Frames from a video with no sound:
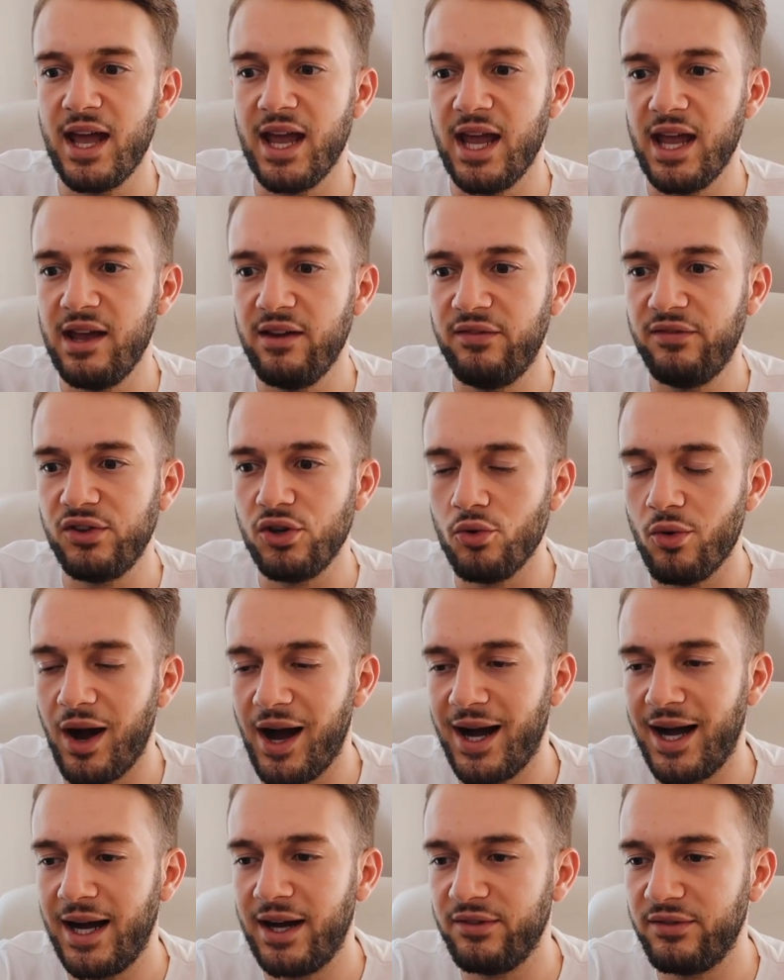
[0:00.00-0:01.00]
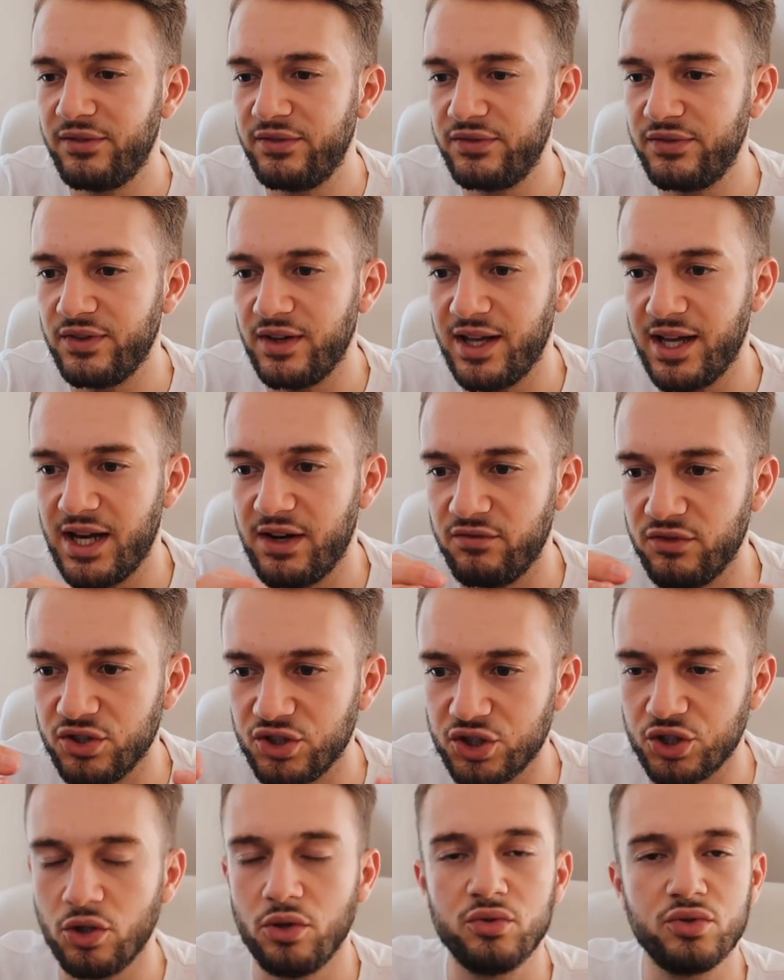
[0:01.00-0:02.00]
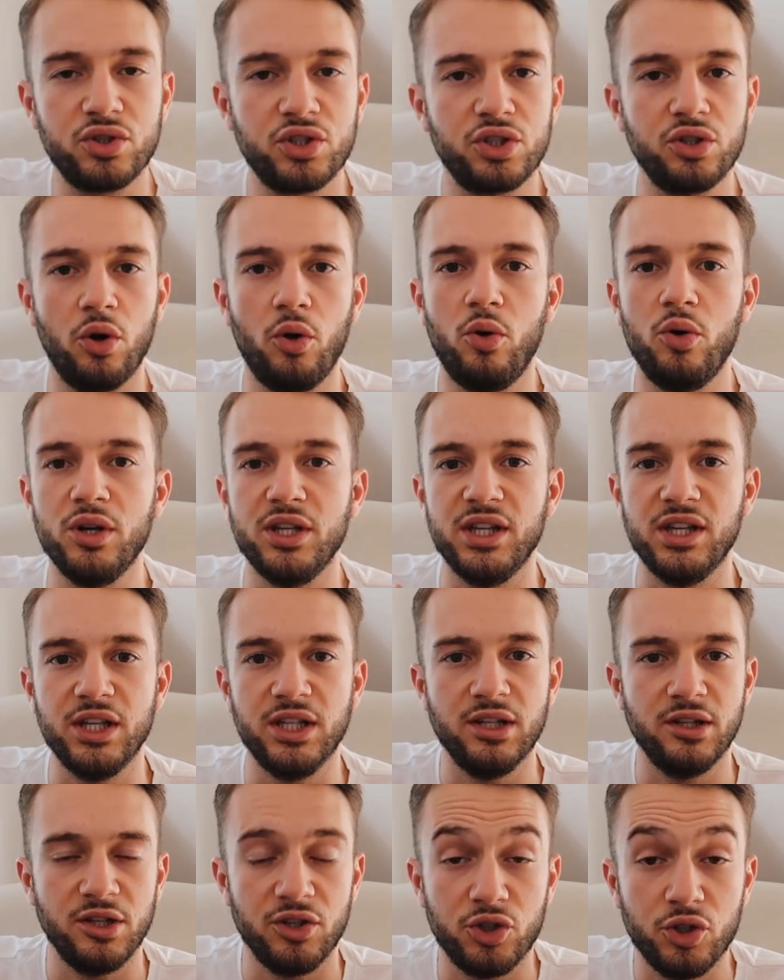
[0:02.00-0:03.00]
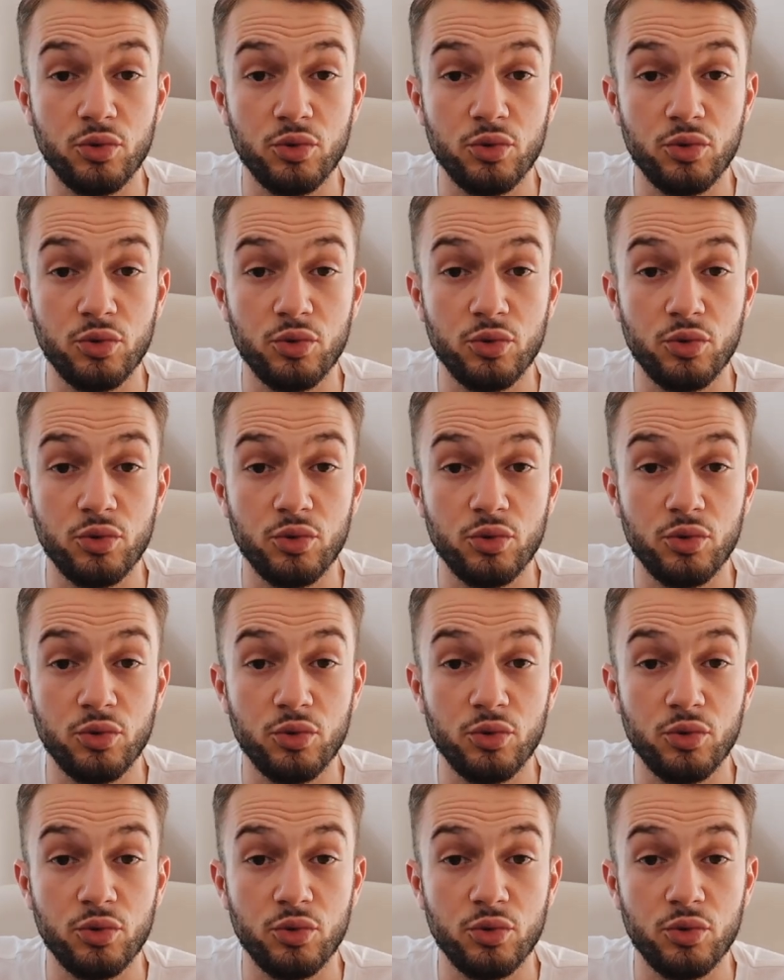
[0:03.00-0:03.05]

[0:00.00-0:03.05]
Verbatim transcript: If you have uh, results or you,